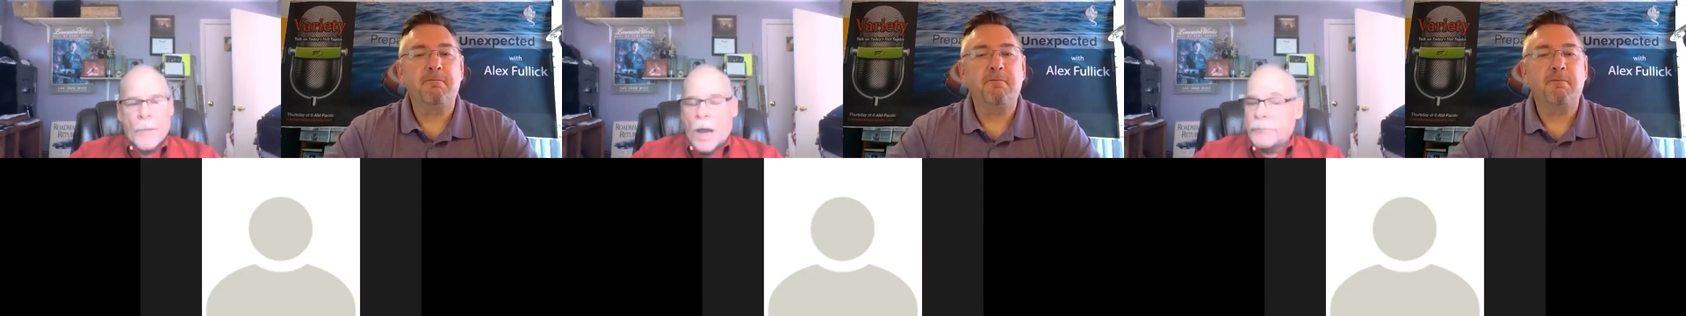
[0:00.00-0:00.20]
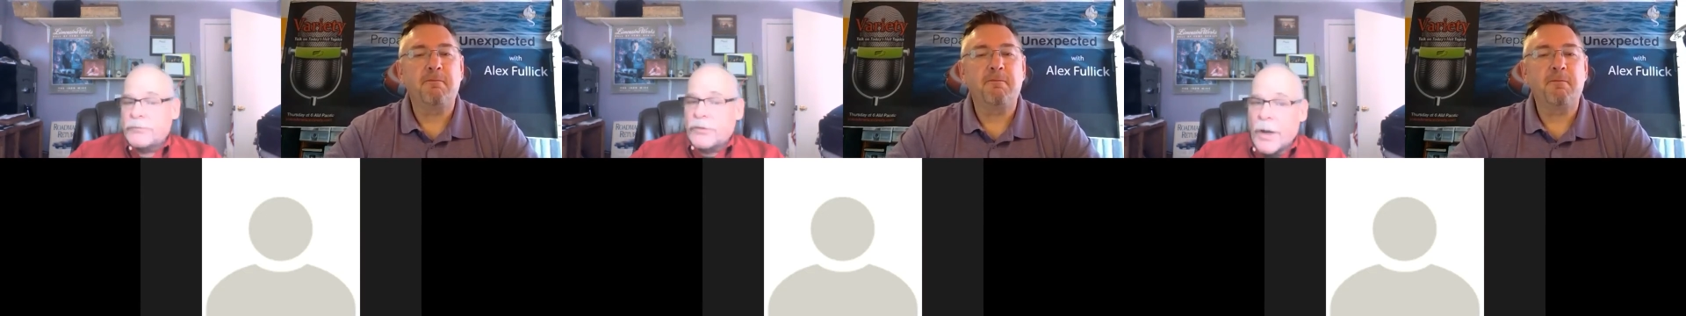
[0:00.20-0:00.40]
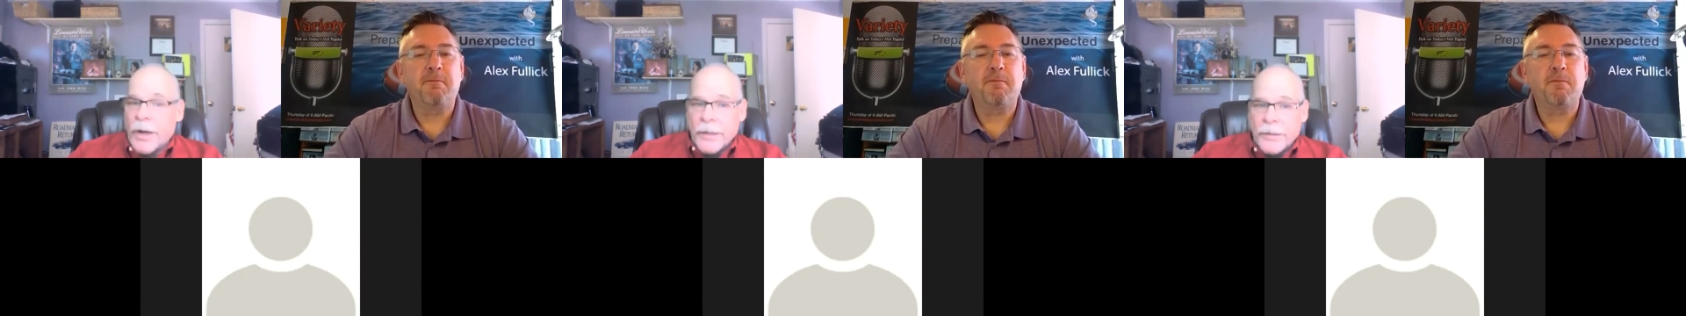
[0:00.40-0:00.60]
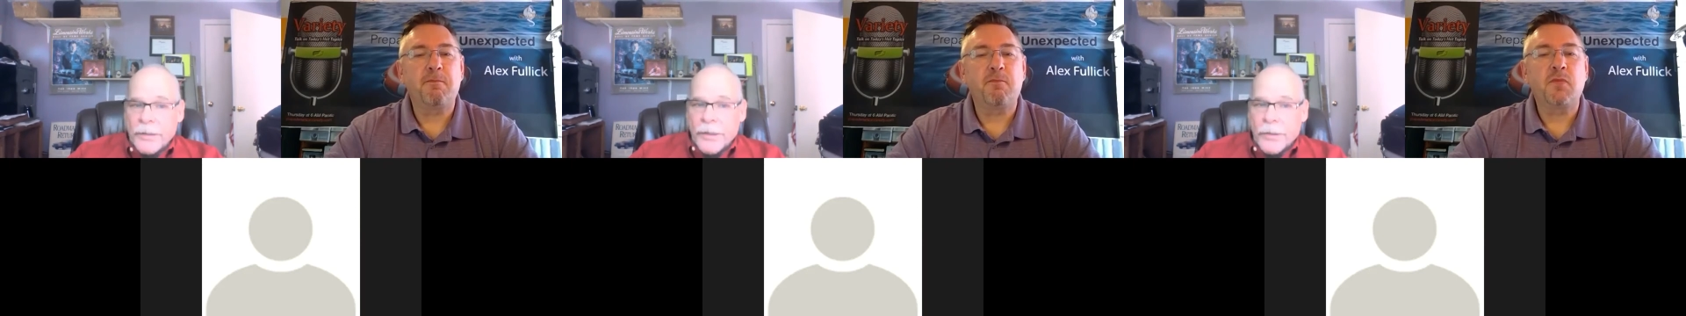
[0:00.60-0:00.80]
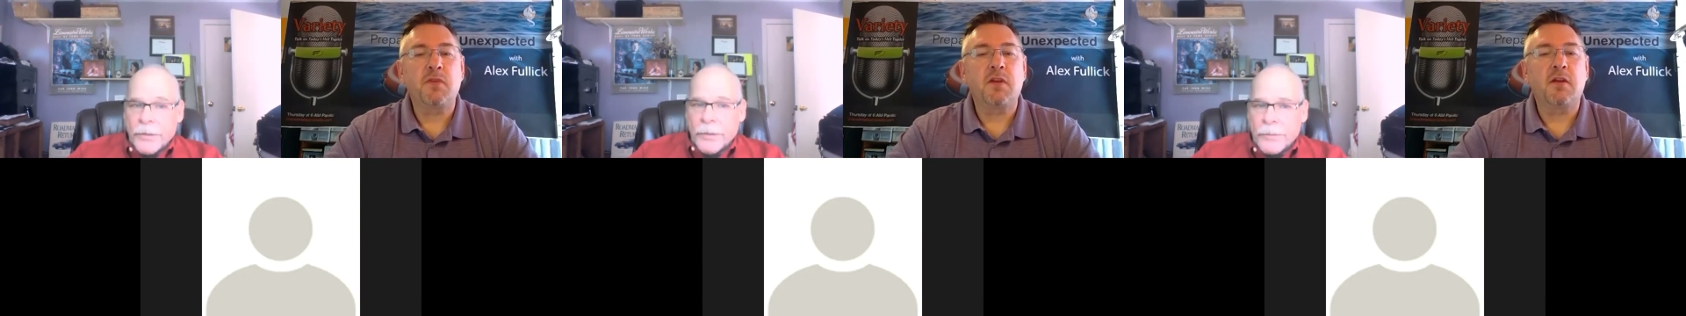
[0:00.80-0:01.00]
Speaker 1: I'm sorry, I didn't hear
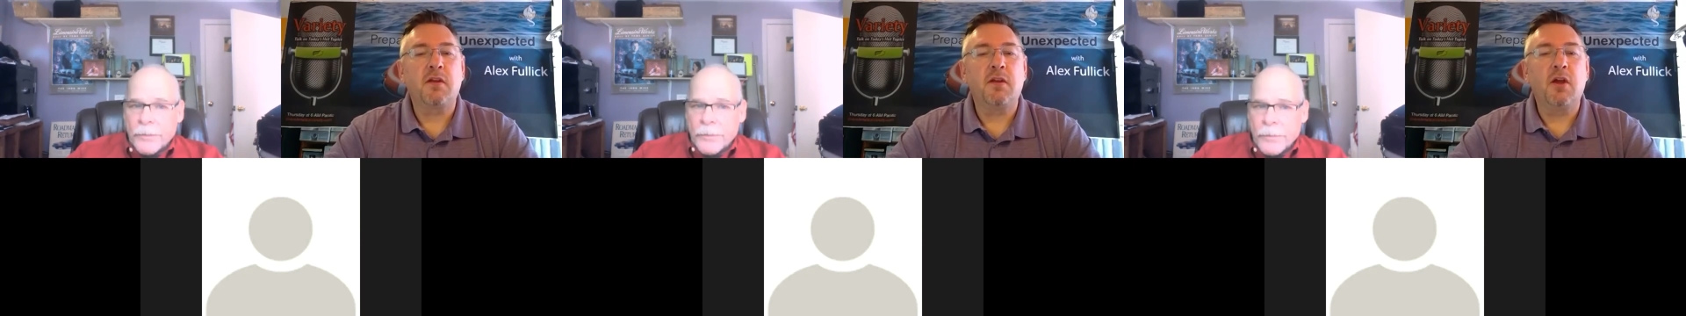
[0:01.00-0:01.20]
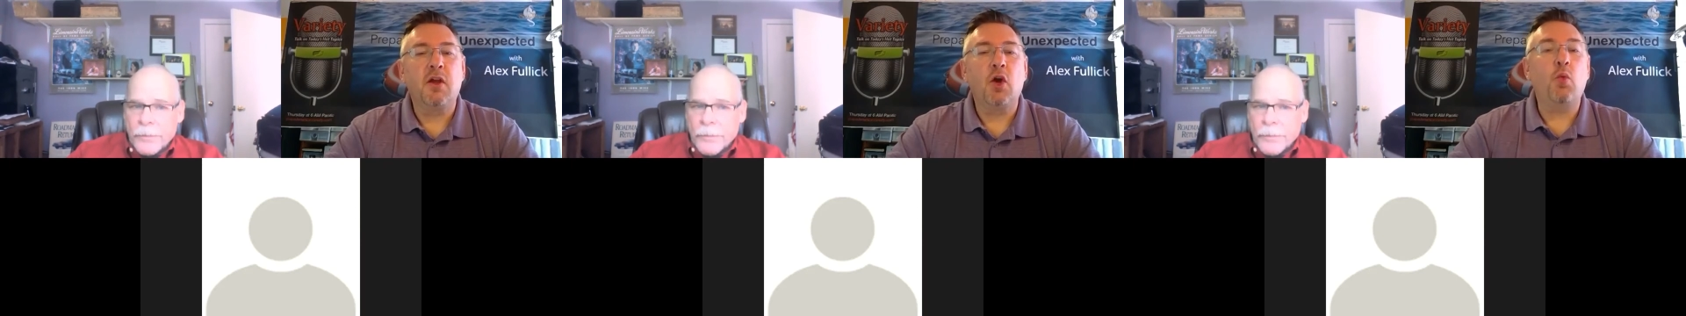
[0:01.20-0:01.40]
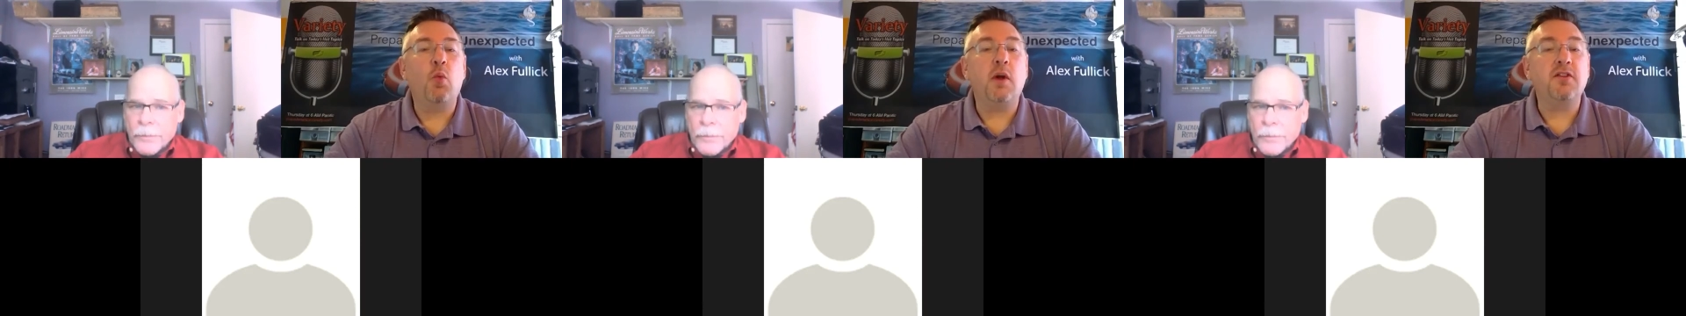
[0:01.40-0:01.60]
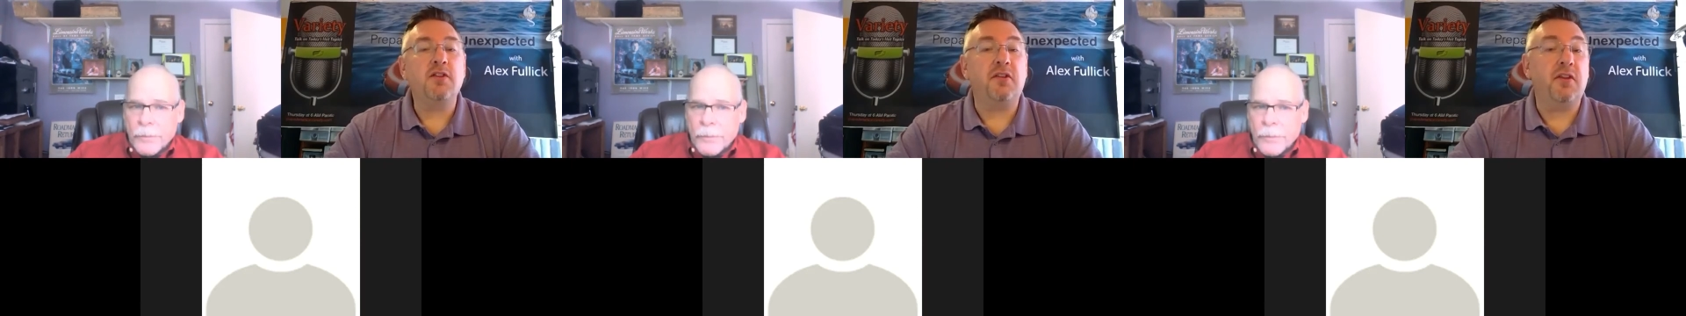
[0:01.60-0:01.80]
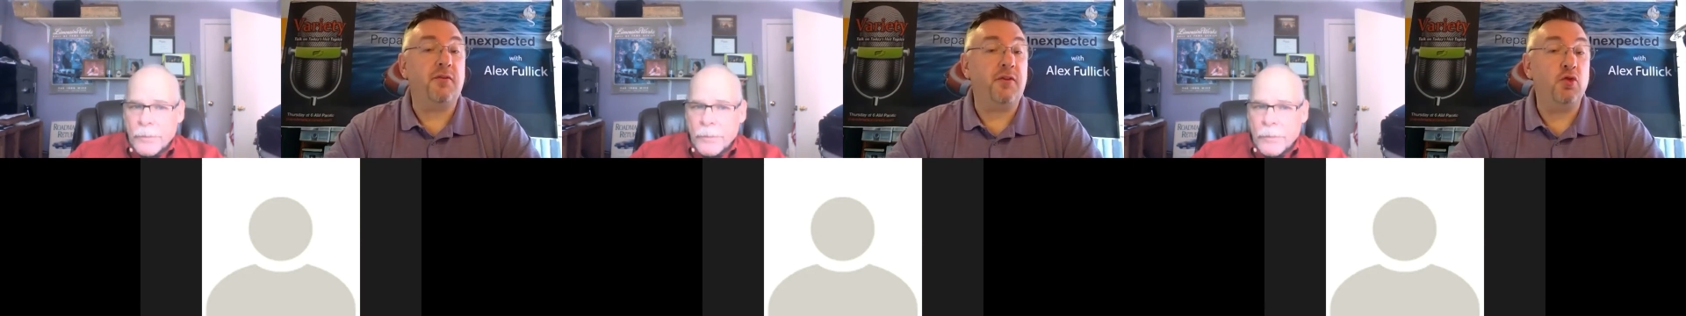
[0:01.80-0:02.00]
you.
Speaker 2: What does the
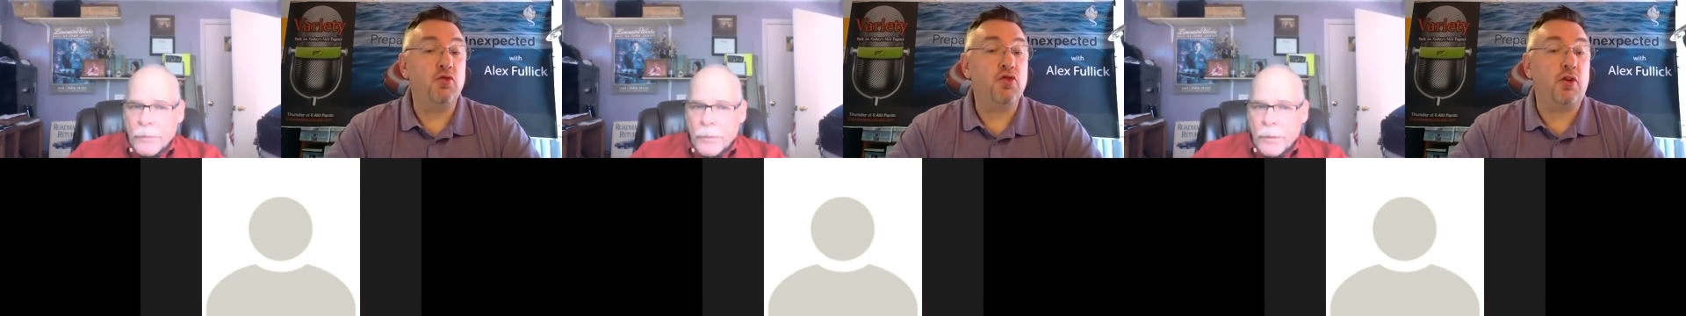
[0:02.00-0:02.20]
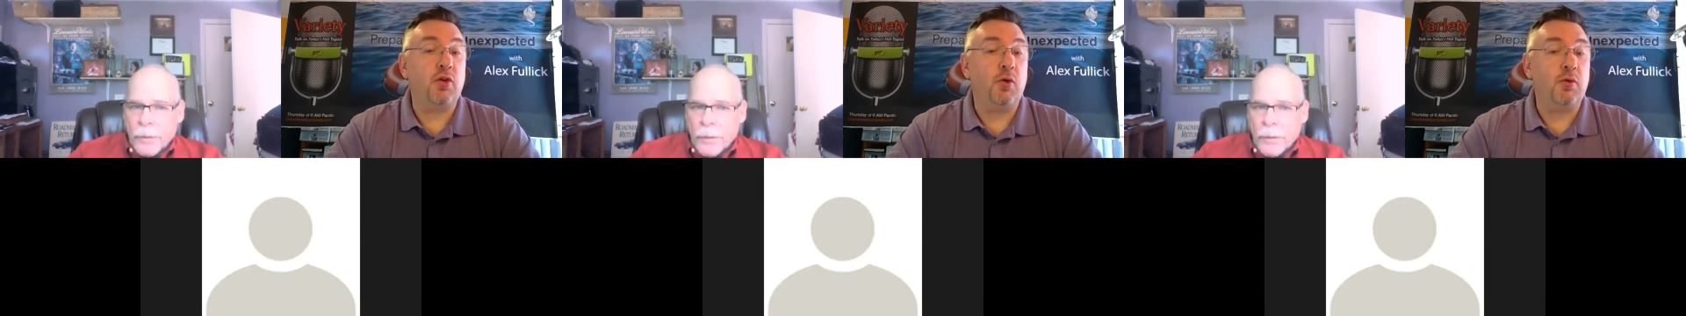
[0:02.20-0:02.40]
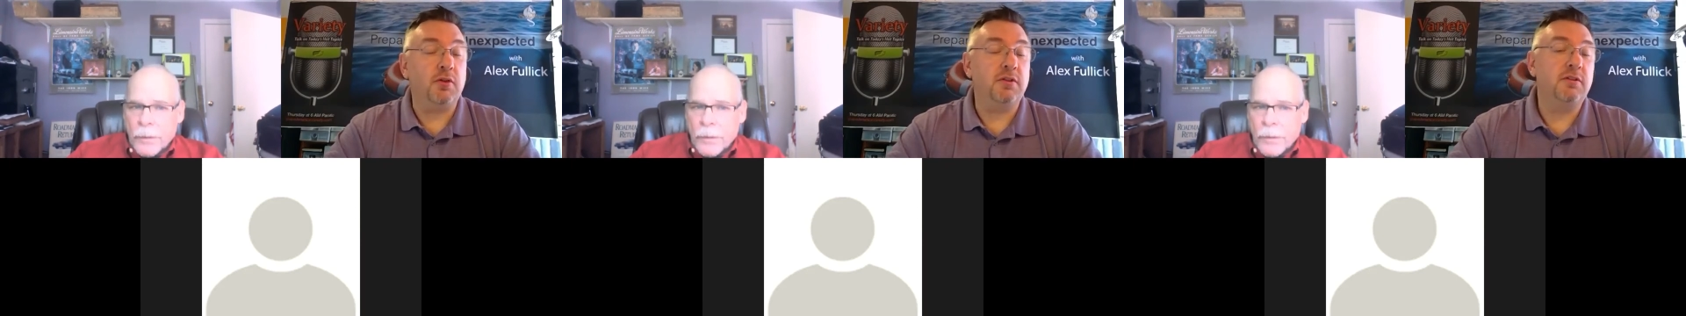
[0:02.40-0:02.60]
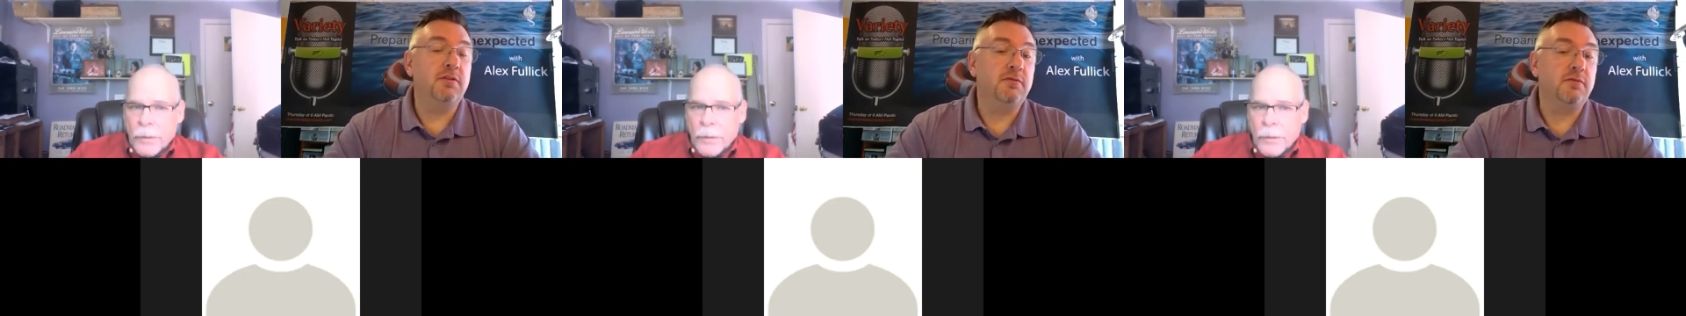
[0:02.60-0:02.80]
future hold